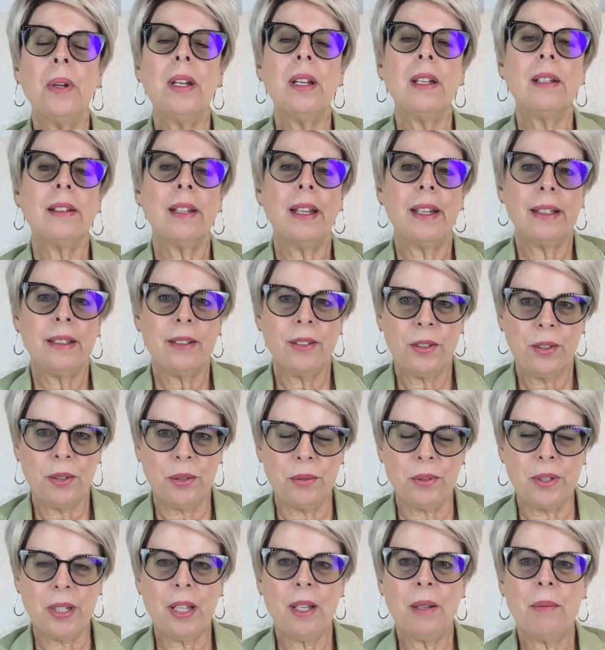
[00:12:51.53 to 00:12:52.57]
what I like
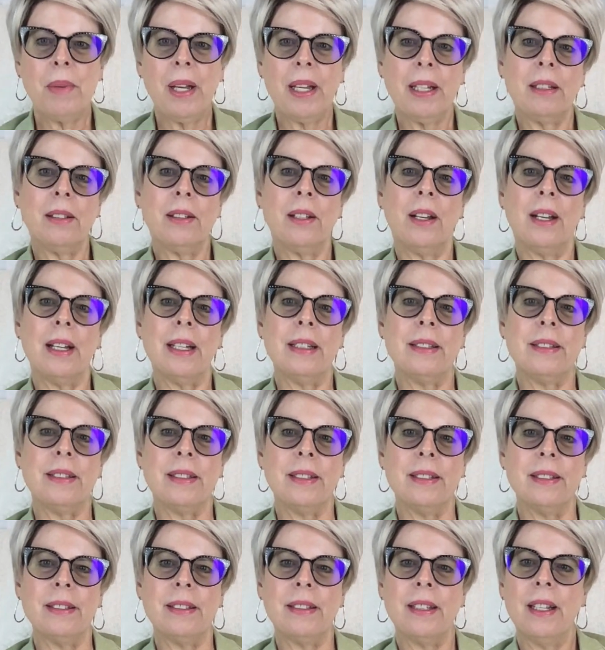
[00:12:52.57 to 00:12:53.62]
to tell my
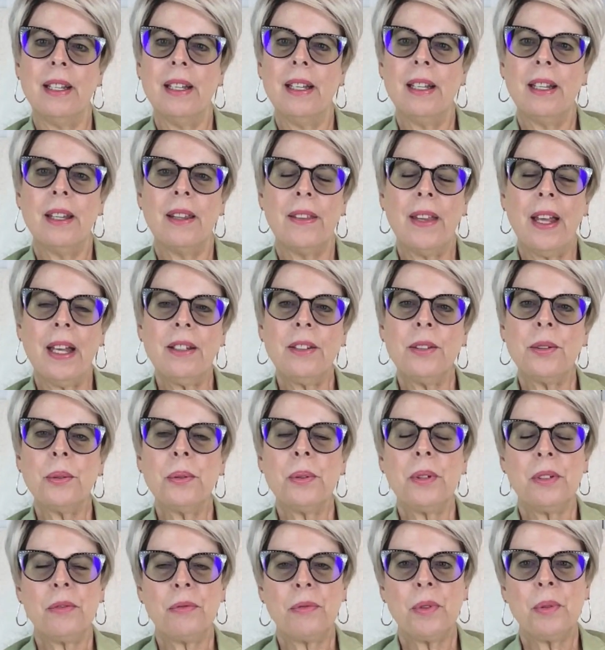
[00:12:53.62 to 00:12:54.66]
clients is that
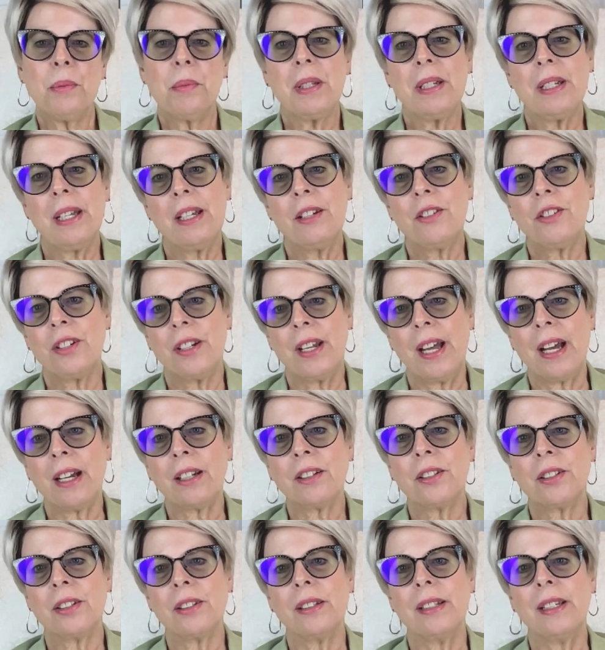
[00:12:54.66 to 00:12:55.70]
sort of rumination
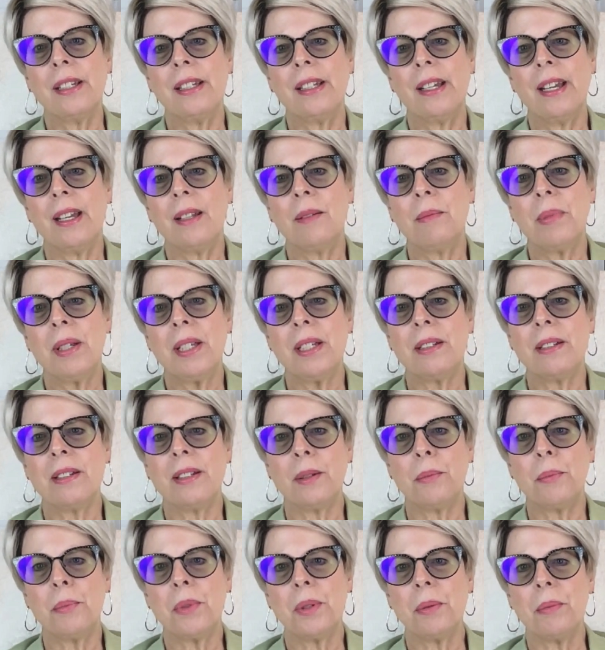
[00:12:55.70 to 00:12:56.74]
actually can be a
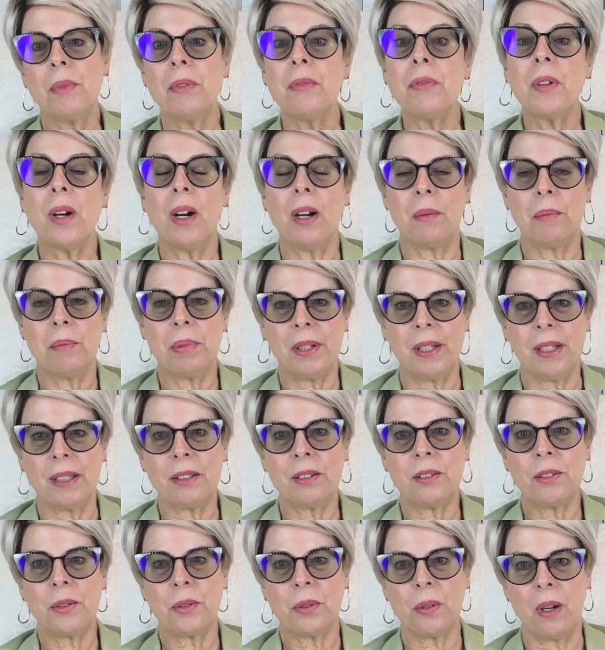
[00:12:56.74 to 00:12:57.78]
symptom of
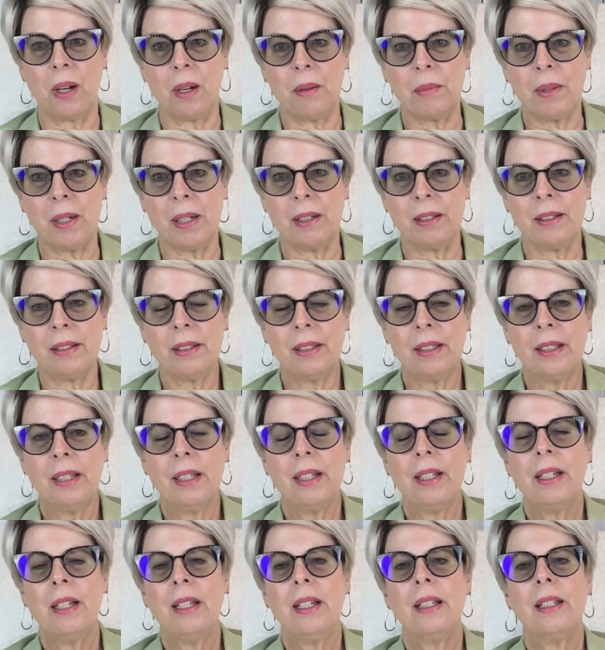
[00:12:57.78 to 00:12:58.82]
complex trauma.
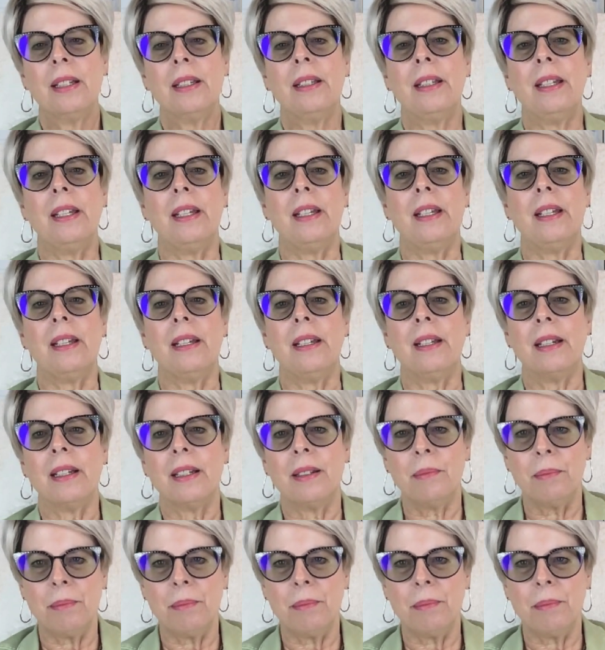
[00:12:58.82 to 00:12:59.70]
The